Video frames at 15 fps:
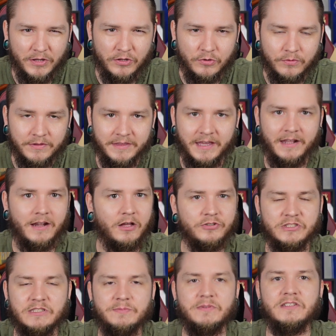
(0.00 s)
doing that. I'll
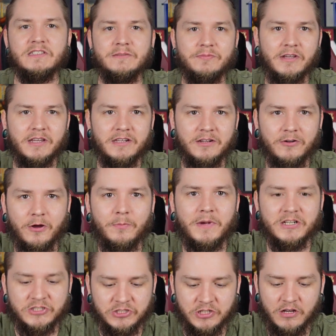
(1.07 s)
just be displaying it on
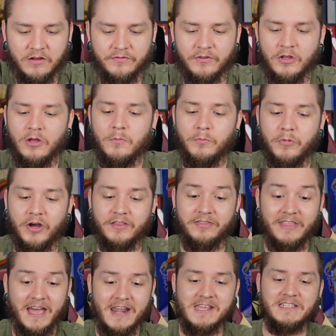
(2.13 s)
my shelf. But
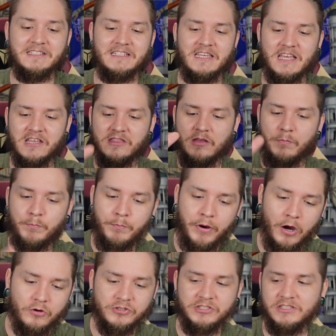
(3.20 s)
that is it. The
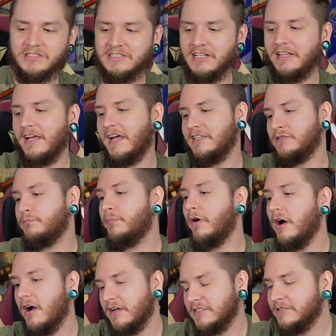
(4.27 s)
potions class
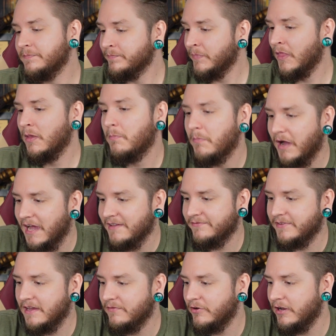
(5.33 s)
box. My
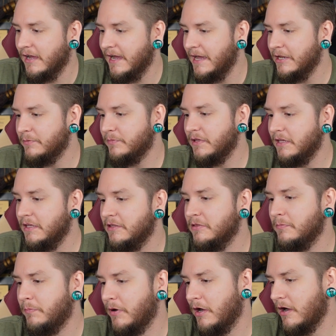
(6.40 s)
favorite item in the
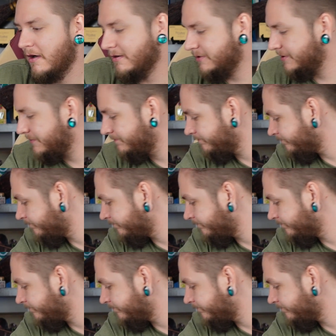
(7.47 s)
box,